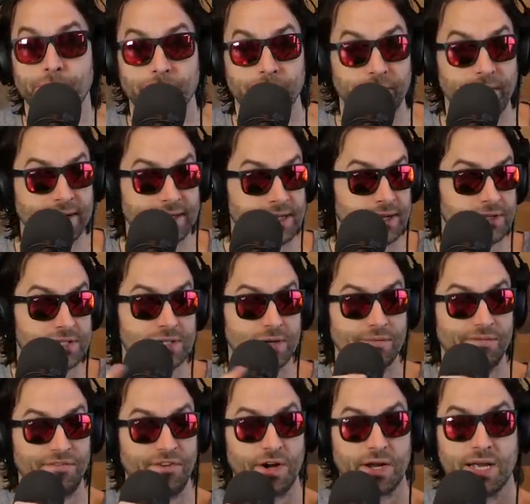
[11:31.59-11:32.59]
Like there's
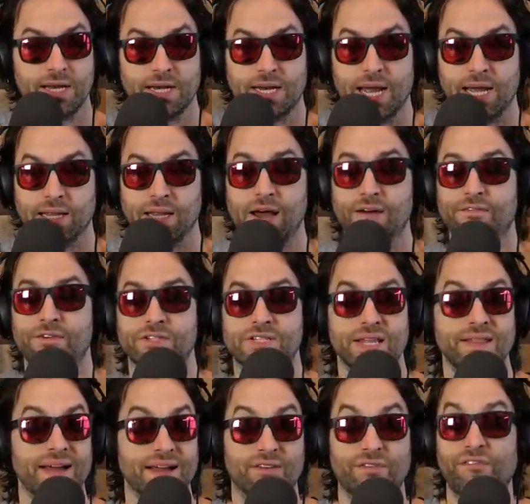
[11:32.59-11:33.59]
some fucking gay lovers,
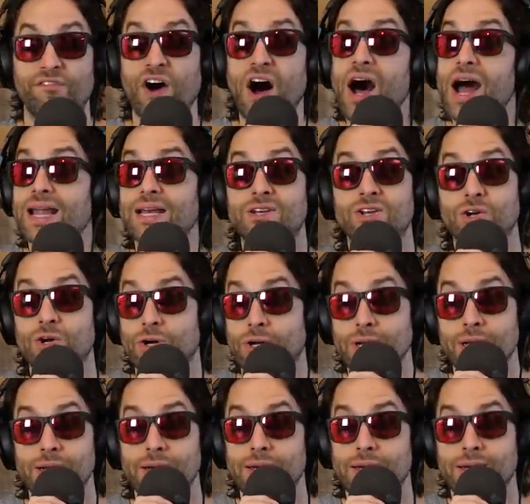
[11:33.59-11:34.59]
and that's fine,
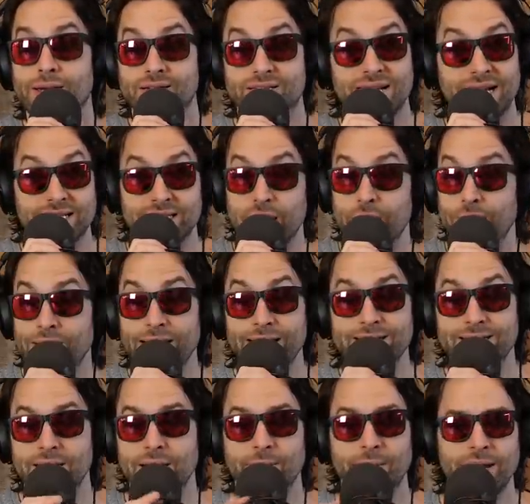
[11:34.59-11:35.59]
dude, because that's how it
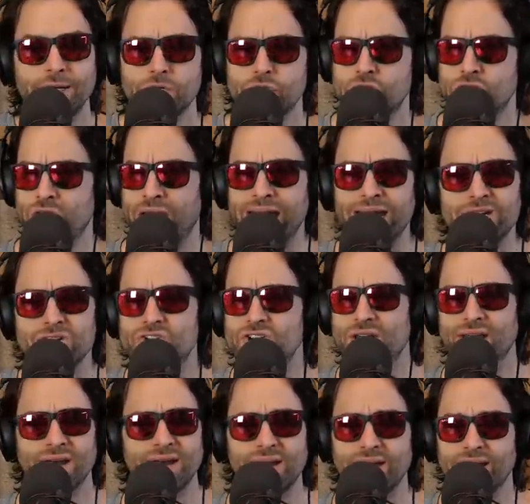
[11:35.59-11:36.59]
is, and I'm not
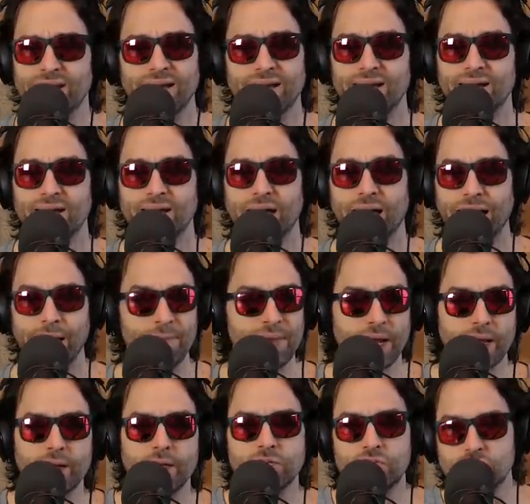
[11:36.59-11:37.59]
changing. I'm
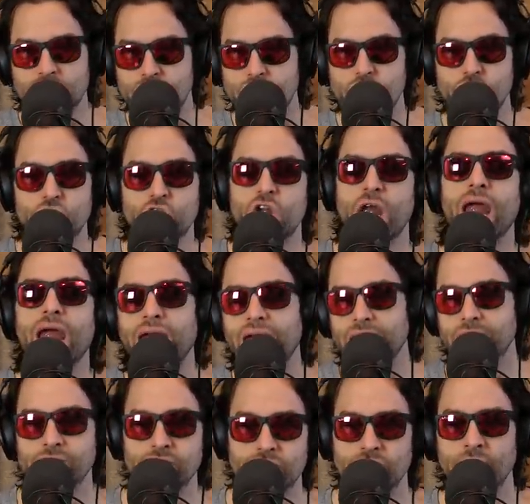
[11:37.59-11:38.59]
not going to just
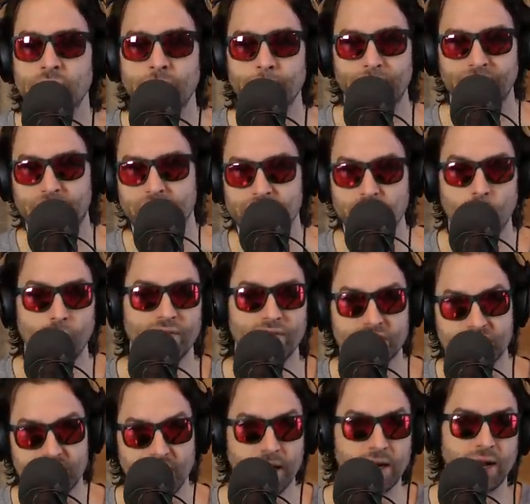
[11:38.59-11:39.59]
change because all of a
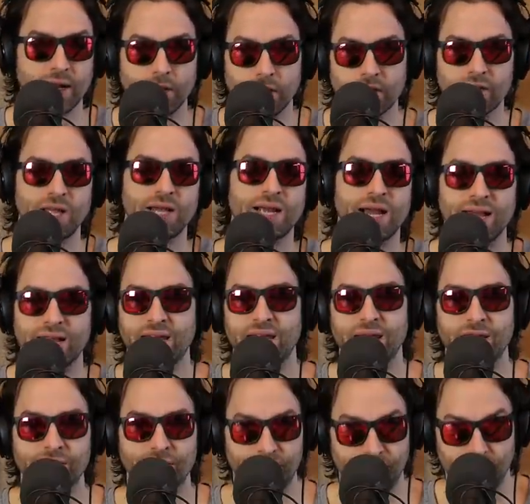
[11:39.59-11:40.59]
sudden I look like I
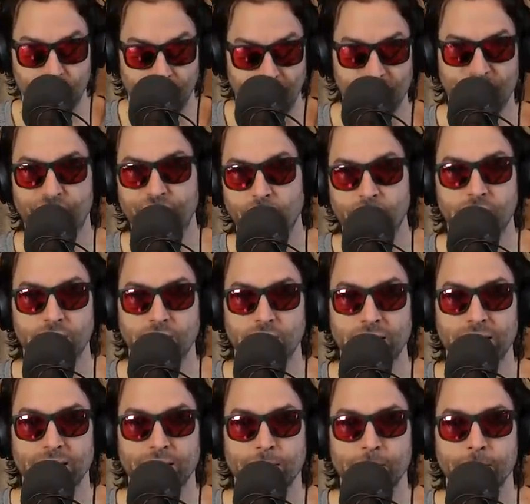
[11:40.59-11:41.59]
can't feel my
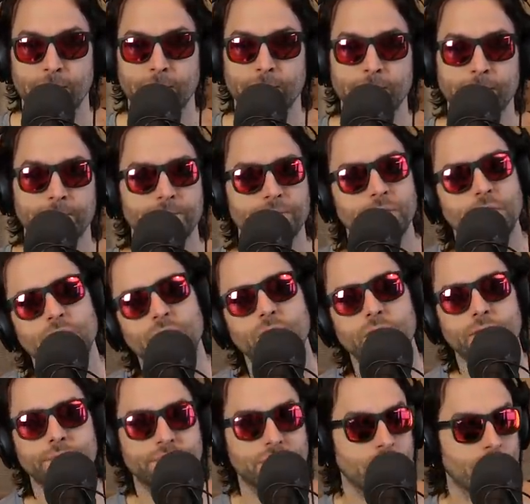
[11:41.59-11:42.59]
fucking, you know
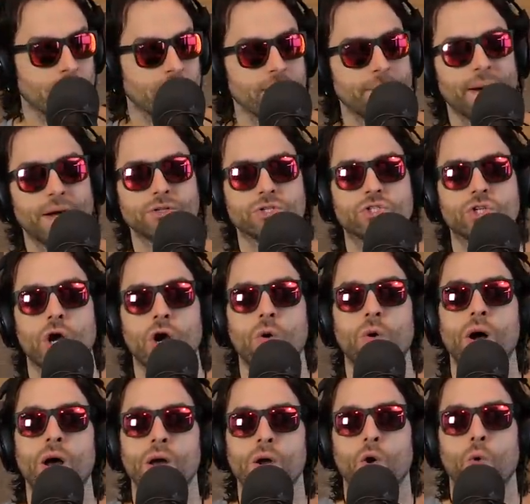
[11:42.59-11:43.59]
what I'm talking about?
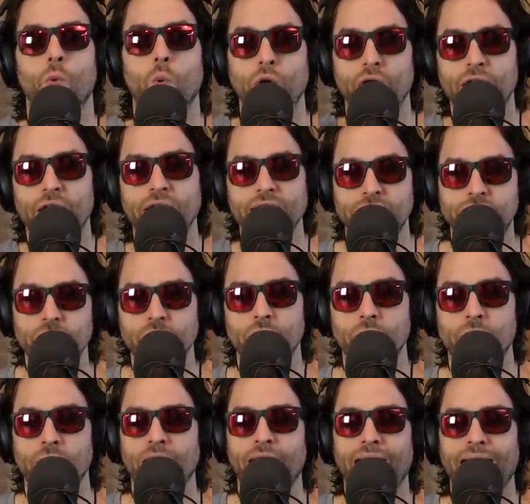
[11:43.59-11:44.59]
So what did I
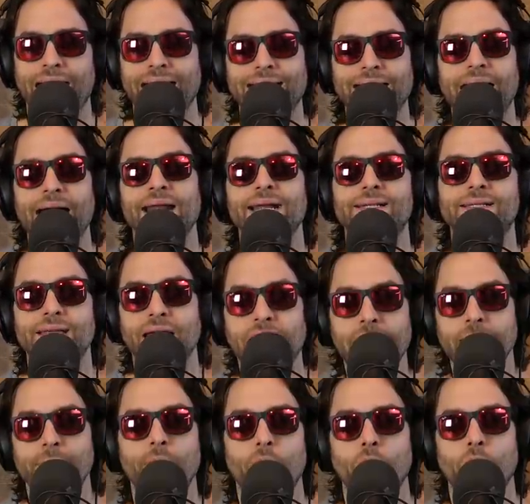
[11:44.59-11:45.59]
do? I got a
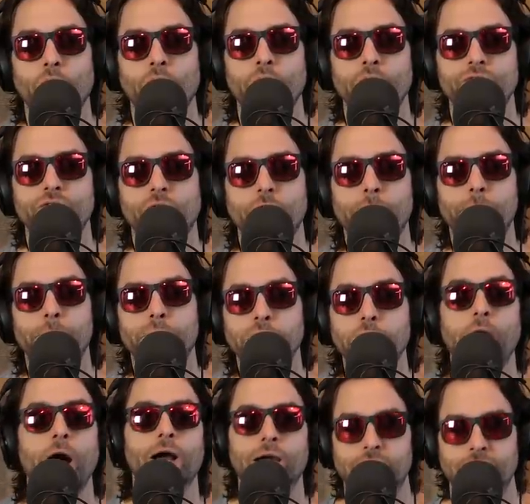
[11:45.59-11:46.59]
table to
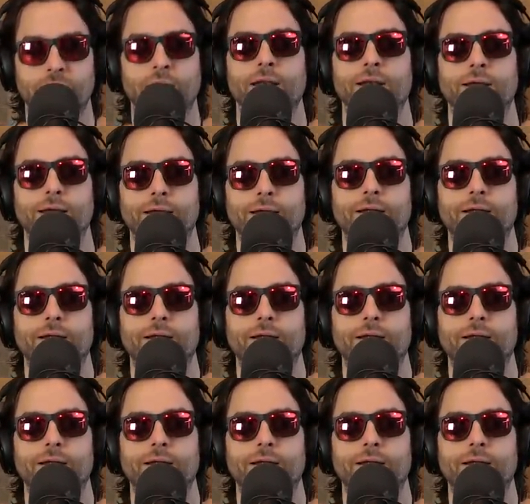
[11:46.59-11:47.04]
block it.